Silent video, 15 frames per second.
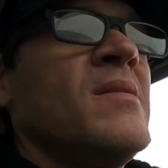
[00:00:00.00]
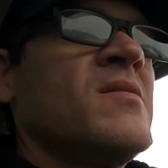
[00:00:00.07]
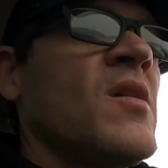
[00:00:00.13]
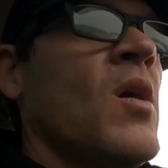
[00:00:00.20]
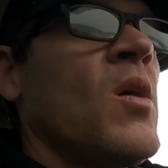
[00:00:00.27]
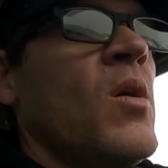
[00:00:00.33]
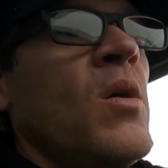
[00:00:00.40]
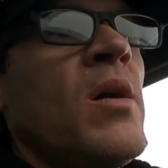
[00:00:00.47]

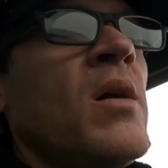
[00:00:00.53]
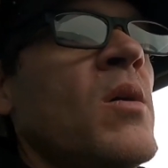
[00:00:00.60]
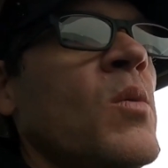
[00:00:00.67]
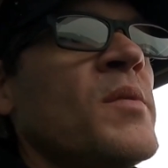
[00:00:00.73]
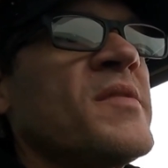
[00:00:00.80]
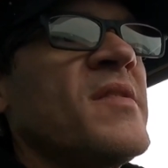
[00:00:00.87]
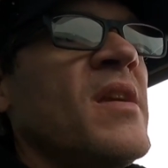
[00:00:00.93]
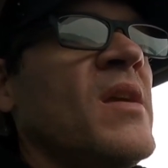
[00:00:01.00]
So
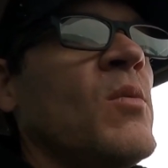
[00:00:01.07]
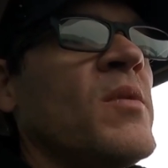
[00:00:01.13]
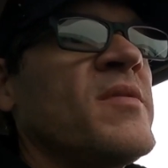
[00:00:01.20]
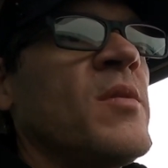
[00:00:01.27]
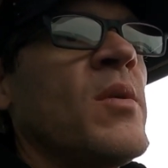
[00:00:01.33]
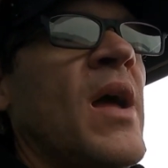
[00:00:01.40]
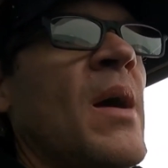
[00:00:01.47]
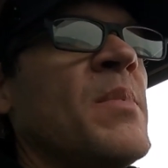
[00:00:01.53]
we'll see
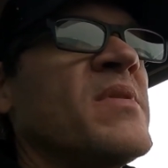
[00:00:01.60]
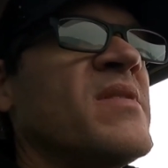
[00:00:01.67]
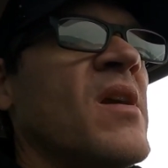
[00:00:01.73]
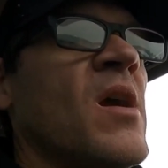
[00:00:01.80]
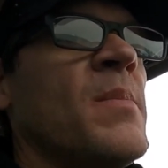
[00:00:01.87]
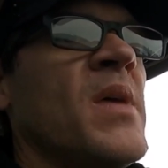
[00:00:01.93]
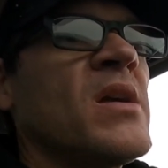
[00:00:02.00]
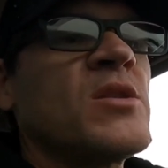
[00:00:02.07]
what happens
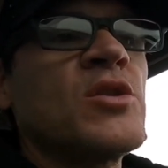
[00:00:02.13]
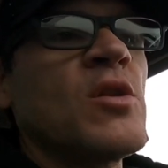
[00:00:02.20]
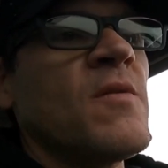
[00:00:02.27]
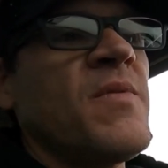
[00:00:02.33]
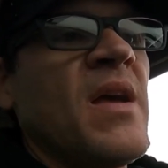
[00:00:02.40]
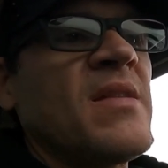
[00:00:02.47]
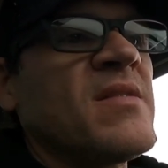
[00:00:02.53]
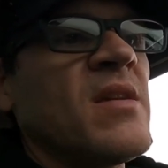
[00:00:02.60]
there. I'm not sure
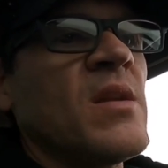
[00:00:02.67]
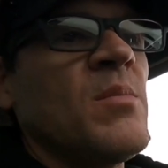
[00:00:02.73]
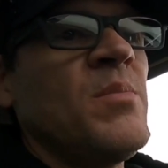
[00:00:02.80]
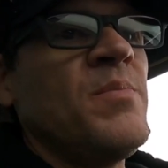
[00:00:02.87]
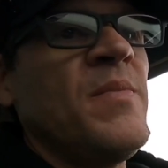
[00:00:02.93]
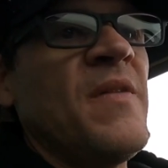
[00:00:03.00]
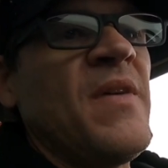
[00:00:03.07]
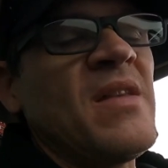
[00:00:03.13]
if that's gonna
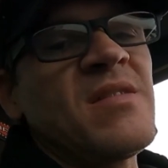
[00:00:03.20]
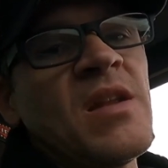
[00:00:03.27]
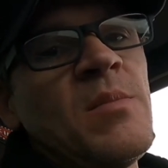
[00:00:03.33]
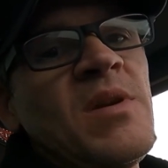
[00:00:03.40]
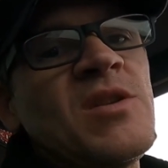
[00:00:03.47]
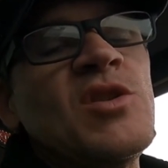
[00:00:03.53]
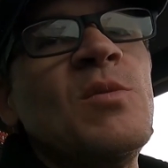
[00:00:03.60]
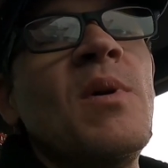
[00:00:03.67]

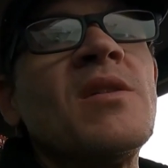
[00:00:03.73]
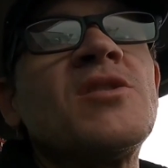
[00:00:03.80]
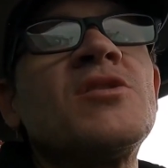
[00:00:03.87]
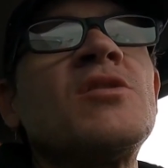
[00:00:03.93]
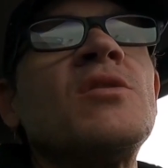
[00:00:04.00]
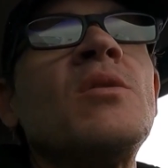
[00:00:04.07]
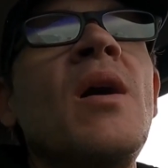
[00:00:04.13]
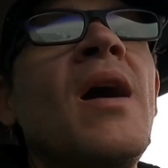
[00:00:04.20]
be too much
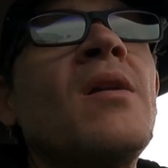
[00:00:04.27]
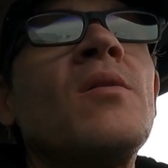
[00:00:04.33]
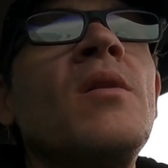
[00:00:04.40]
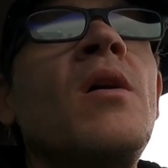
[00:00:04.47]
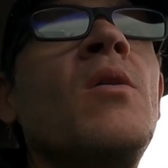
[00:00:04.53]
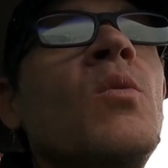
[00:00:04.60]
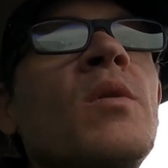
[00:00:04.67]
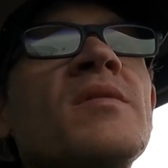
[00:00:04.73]
too. I don't know.